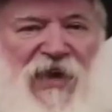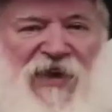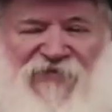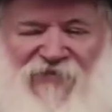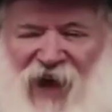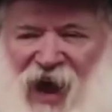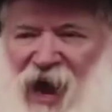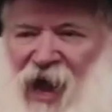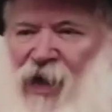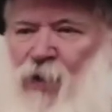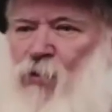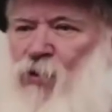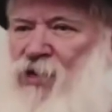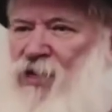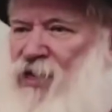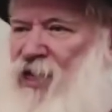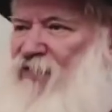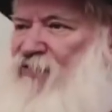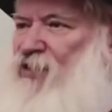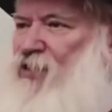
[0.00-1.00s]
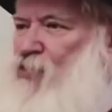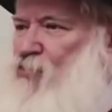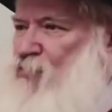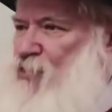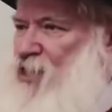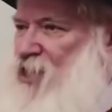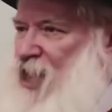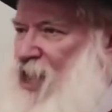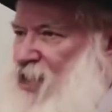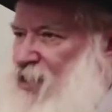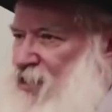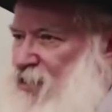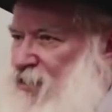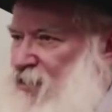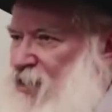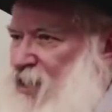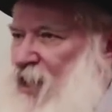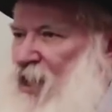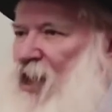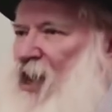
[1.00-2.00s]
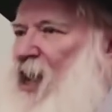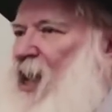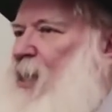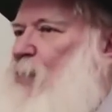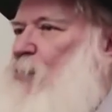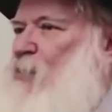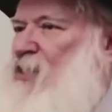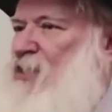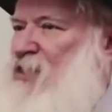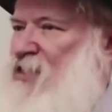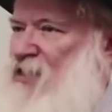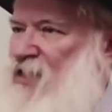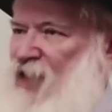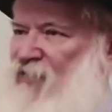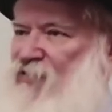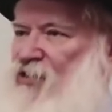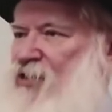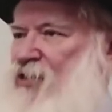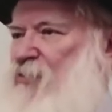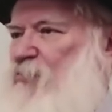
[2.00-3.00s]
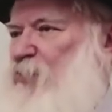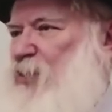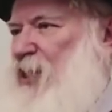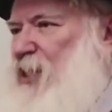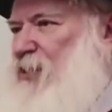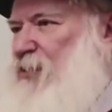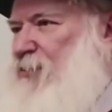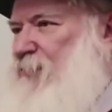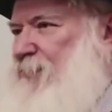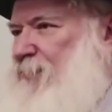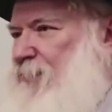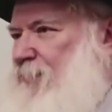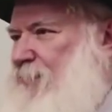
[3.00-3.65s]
If I were never created, I would never complain.